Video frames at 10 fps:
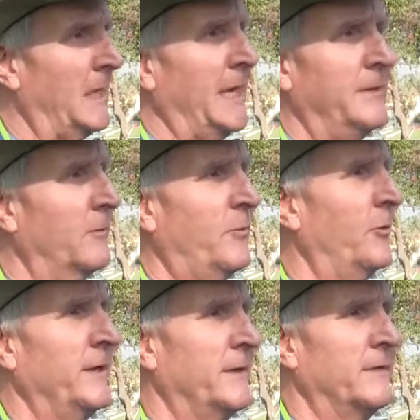I don't
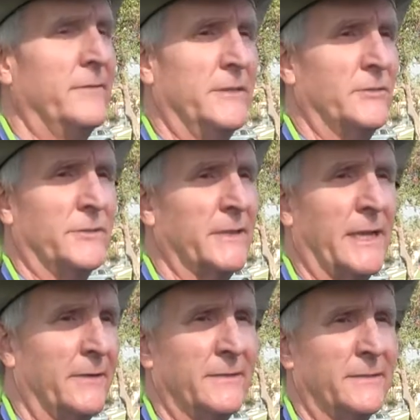point individuals
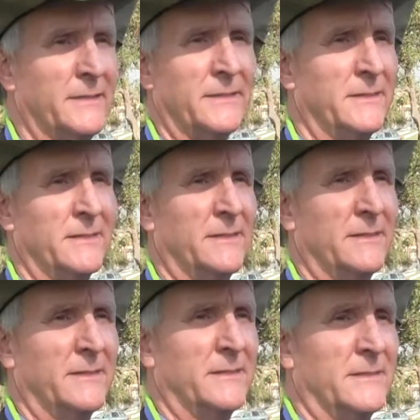out.
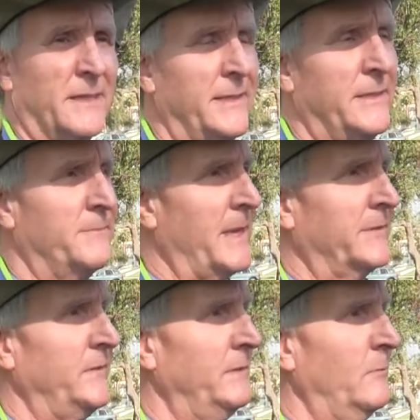I think
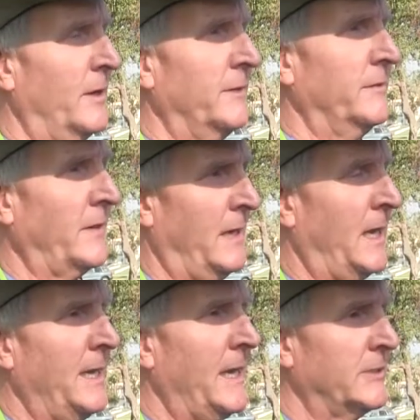Maxine Waters,
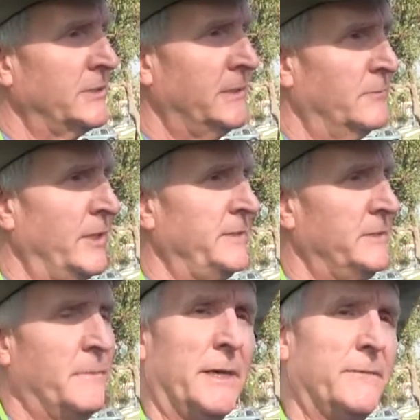I actually am
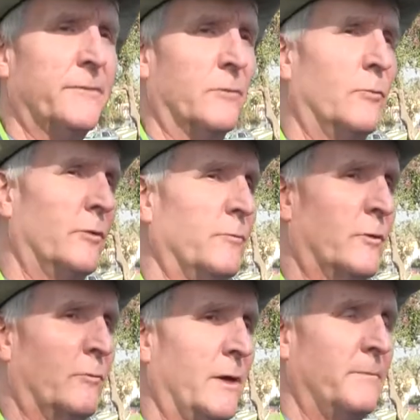raising money for a World
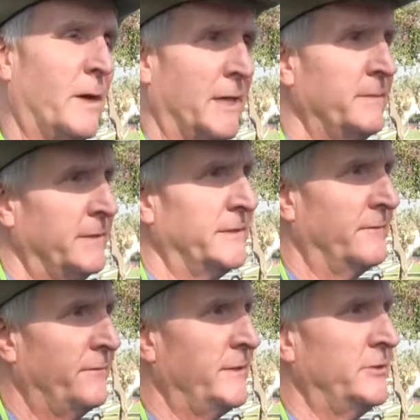War I monument
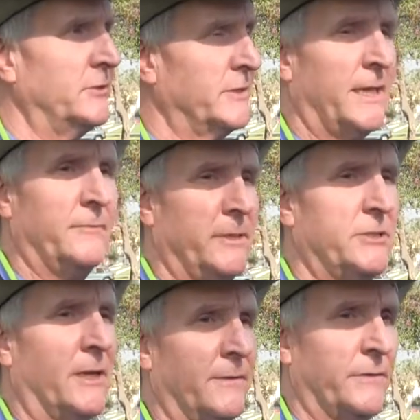that features Henry
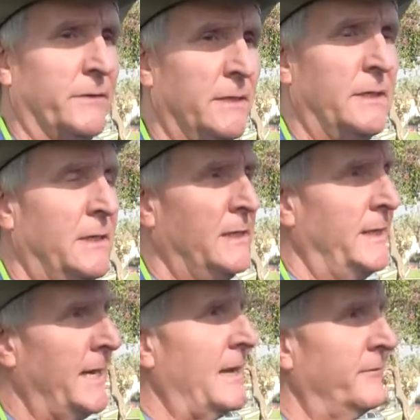Johnson,
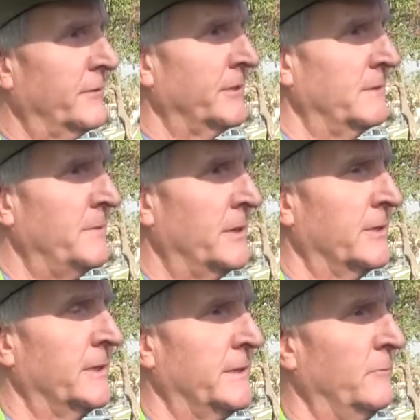an
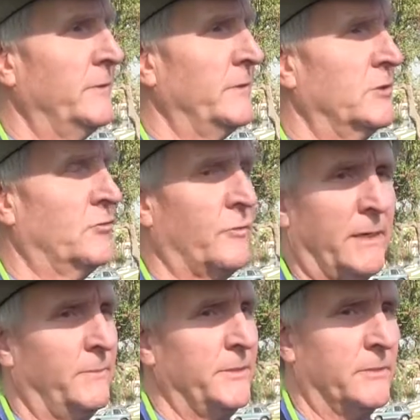African-American that was
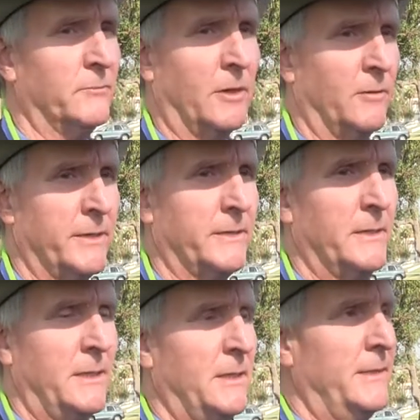incredibly heroic,
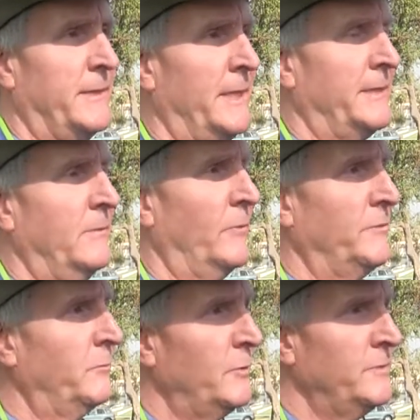that
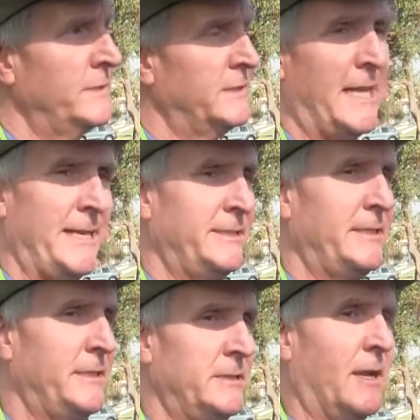was wounded
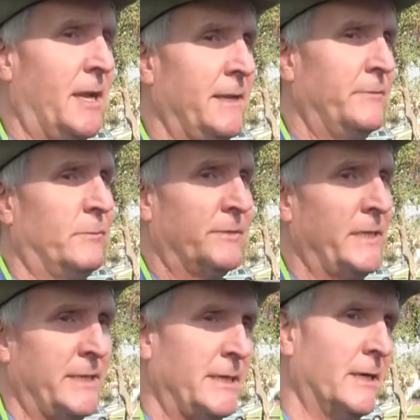18 times while
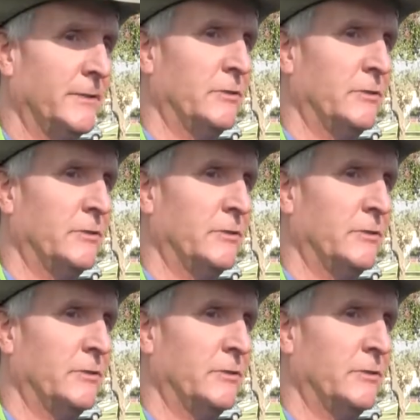taking on